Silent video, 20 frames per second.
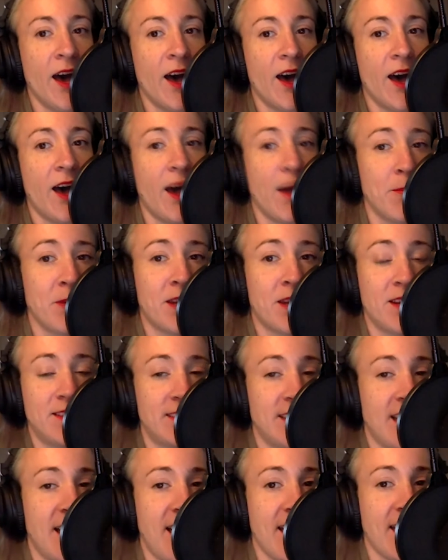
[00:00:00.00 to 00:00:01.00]
I'm going to
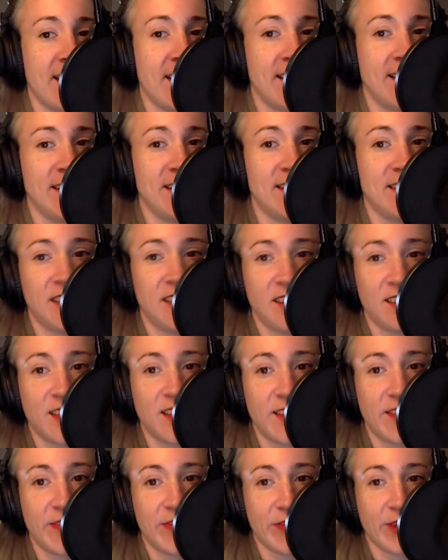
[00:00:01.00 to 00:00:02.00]
die and I need to
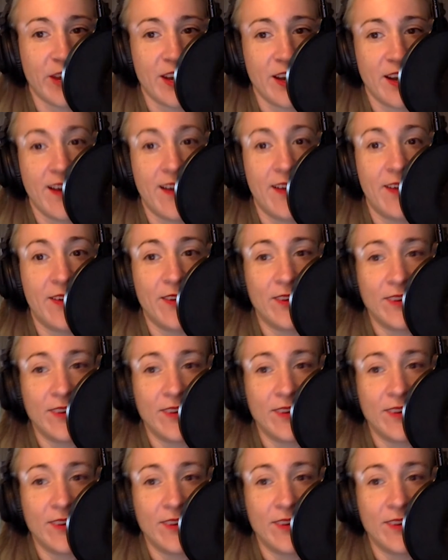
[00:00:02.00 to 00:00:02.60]
leave right now.